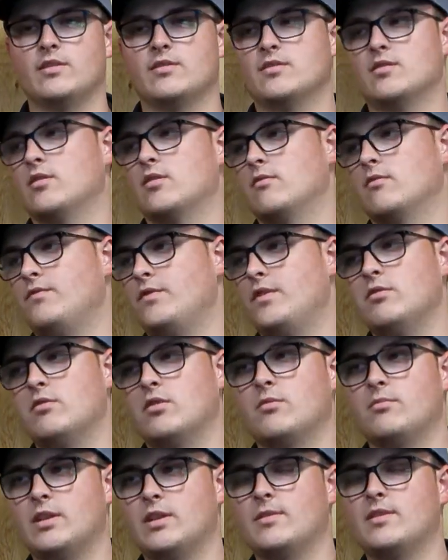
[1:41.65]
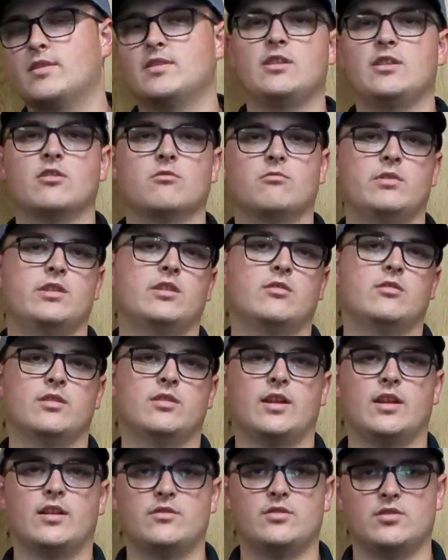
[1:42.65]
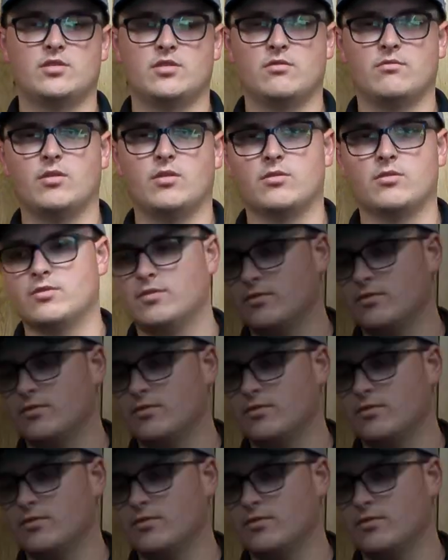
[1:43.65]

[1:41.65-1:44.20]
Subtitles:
so you want to be able to see your wheel and not just the rotors.